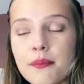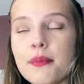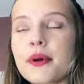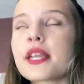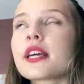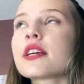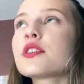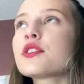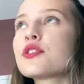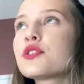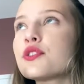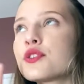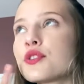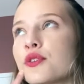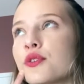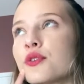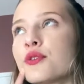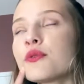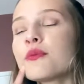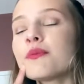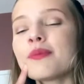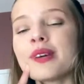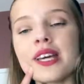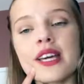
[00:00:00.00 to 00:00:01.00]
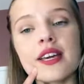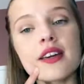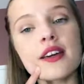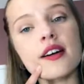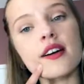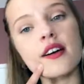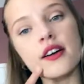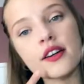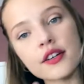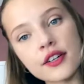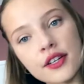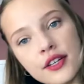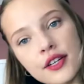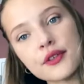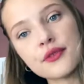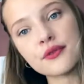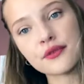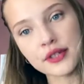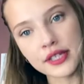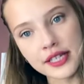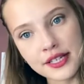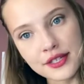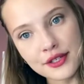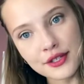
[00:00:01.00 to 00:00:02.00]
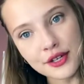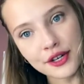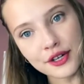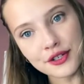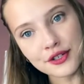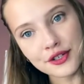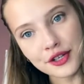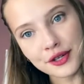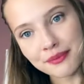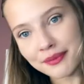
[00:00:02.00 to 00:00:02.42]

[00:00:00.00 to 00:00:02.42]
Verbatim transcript: but I do make a good researcher,